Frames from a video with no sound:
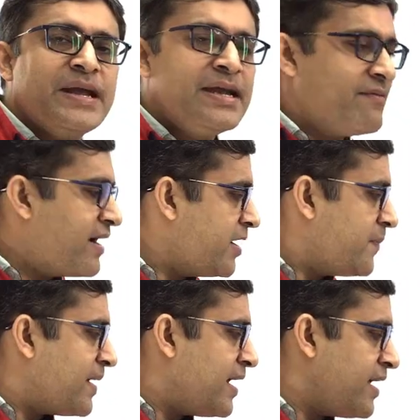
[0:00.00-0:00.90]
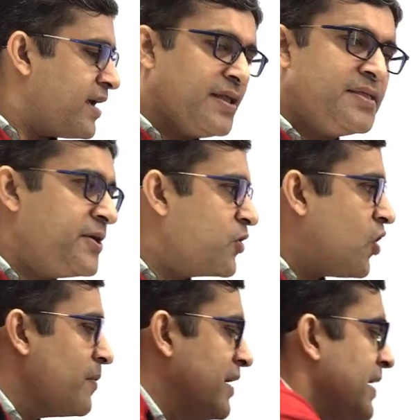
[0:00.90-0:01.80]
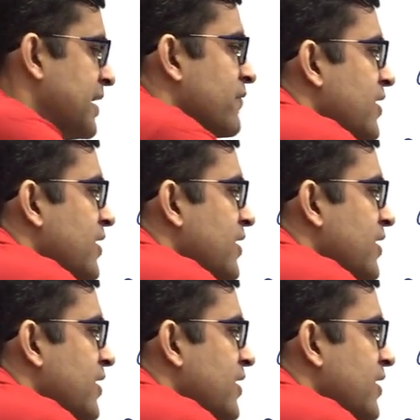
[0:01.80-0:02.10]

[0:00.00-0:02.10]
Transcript: be divided by, in the denominator,